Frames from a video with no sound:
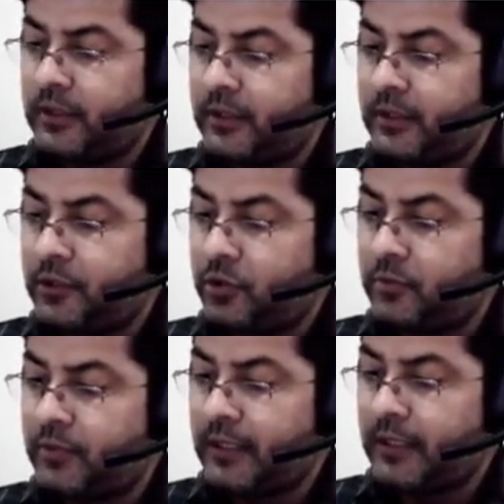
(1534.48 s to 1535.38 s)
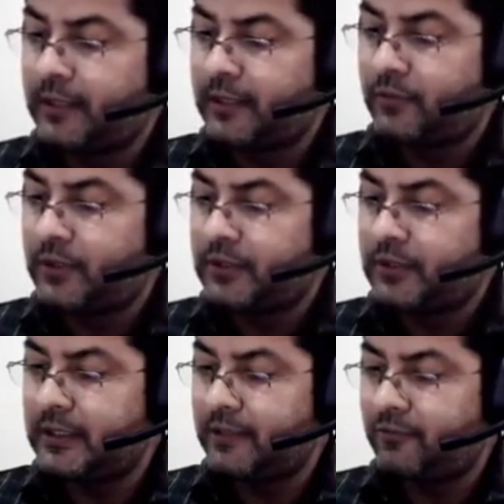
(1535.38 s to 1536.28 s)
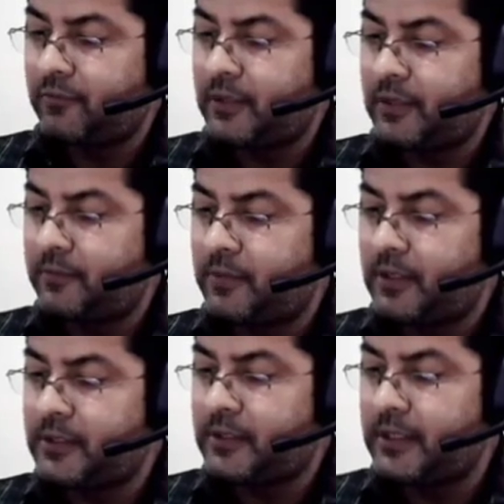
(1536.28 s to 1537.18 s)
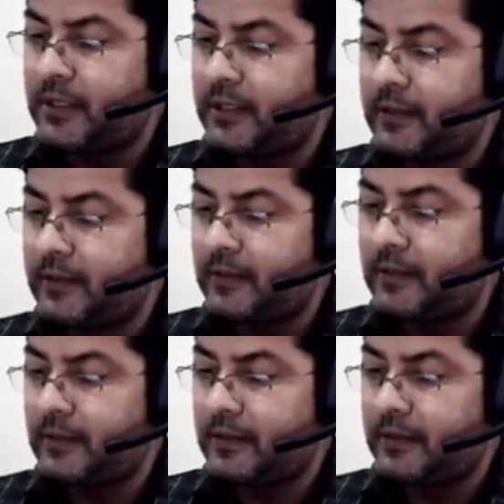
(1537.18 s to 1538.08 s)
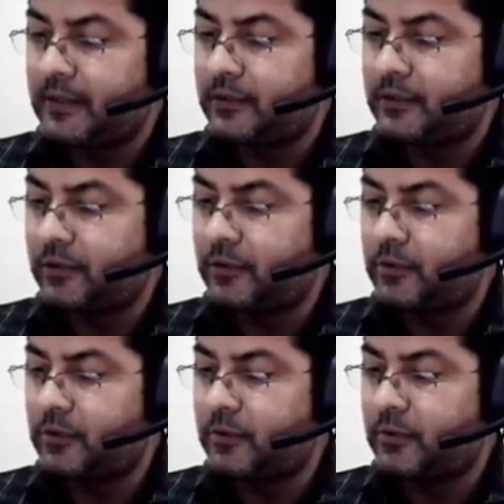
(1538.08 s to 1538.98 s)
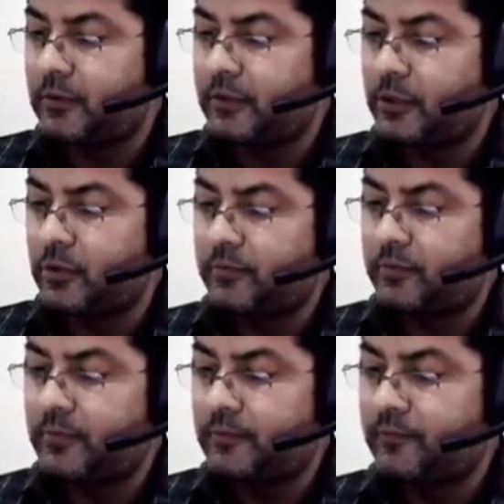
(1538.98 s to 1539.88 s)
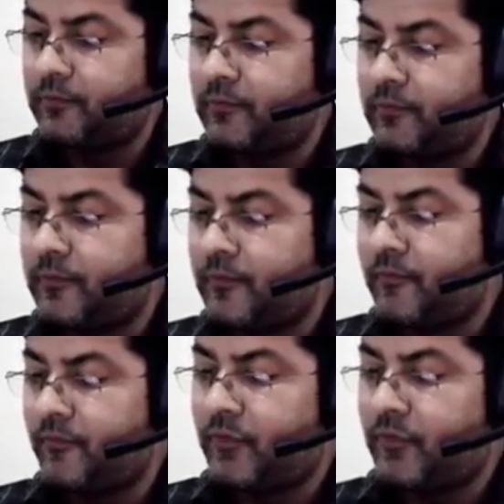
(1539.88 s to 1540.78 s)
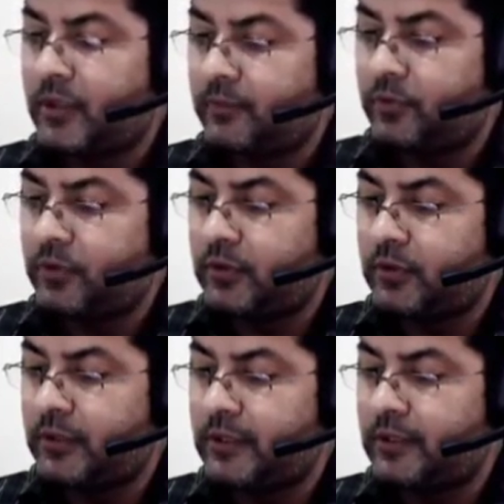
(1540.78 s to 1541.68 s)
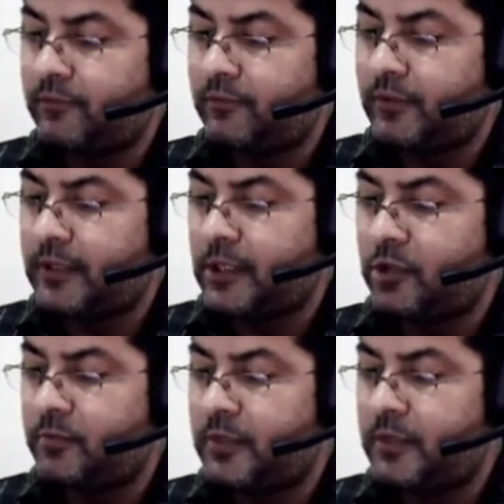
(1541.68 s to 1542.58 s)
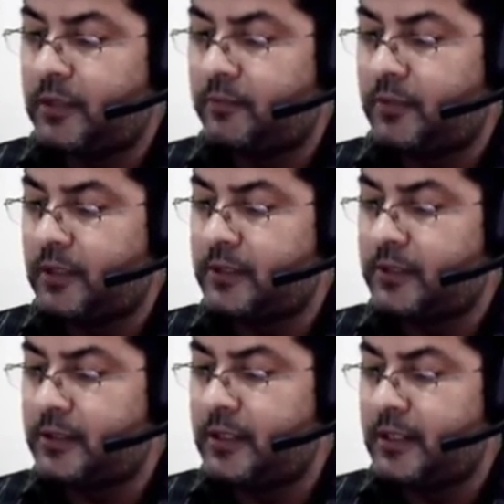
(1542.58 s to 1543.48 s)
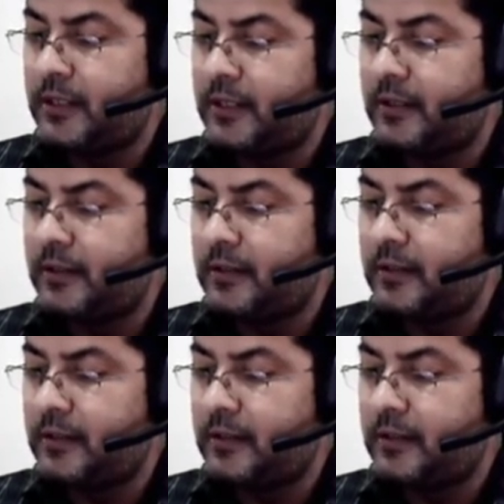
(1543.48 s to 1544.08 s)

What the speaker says: into bracket what is left, b plus d. Yes or no? The whole cube upon again we have b plus d